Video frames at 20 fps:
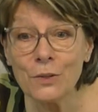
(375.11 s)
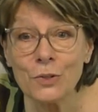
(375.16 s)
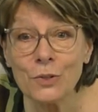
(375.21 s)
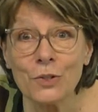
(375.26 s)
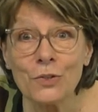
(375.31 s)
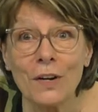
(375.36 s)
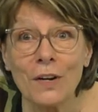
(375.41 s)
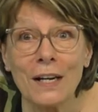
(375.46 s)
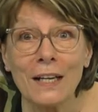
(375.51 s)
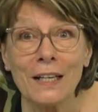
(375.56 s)

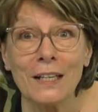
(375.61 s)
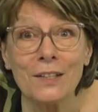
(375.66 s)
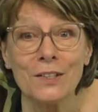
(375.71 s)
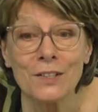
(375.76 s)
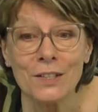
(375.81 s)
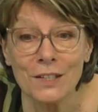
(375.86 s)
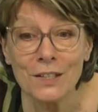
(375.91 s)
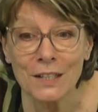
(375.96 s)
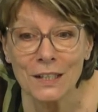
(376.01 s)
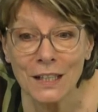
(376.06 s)
Australians
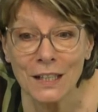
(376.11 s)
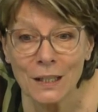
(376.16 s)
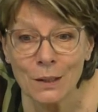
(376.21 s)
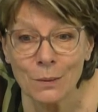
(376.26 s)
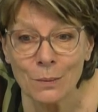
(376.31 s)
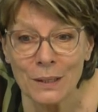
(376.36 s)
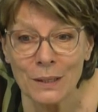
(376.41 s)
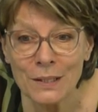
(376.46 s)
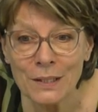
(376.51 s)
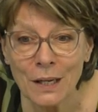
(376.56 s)
and the
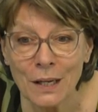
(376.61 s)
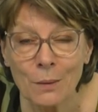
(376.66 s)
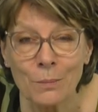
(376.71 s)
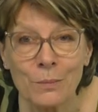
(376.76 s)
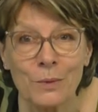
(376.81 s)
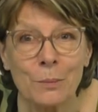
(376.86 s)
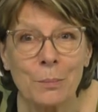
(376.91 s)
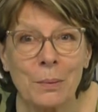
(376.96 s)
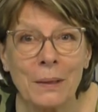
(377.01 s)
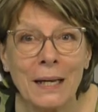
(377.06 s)
Kiwis come
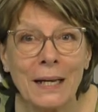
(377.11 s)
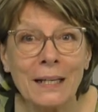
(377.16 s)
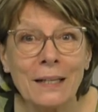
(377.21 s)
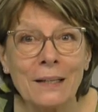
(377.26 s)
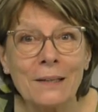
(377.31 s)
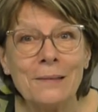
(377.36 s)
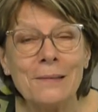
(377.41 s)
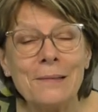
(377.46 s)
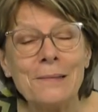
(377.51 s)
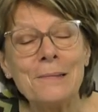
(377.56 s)
to play,
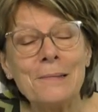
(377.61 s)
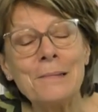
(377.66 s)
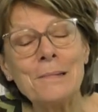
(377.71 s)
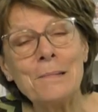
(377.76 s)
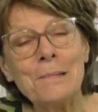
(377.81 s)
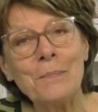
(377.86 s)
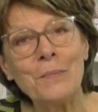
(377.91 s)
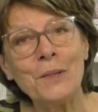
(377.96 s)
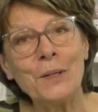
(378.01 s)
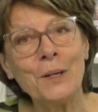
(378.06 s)

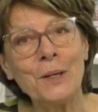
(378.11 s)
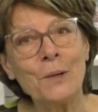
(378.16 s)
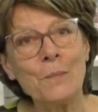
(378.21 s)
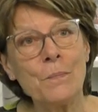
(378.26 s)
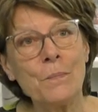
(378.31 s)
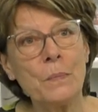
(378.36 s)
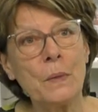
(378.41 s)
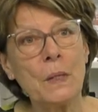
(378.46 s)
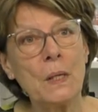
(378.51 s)
you know.